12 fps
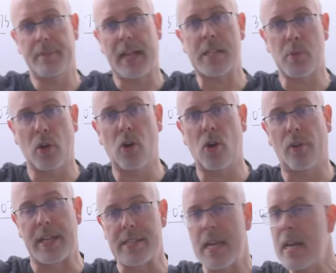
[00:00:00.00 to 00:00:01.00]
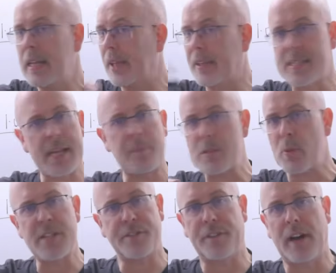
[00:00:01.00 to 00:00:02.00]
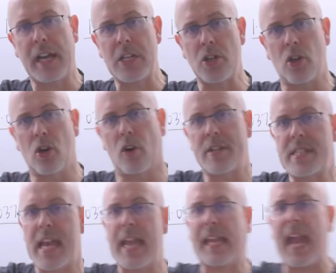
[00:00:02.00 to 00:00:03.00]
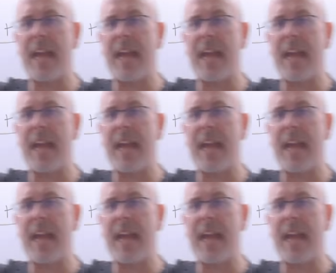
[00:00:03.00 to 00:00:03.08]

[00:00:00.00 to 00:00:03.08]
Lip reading: That's what OR is. Now, the simplest way to find OR is take